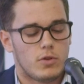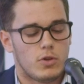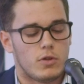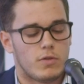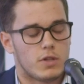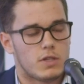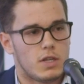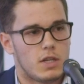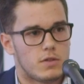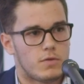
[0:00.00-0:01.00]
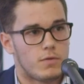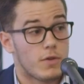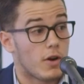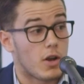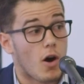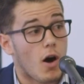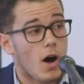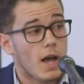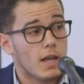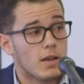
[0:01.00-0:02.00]
university is very
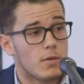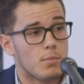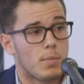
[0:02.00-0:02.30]
high,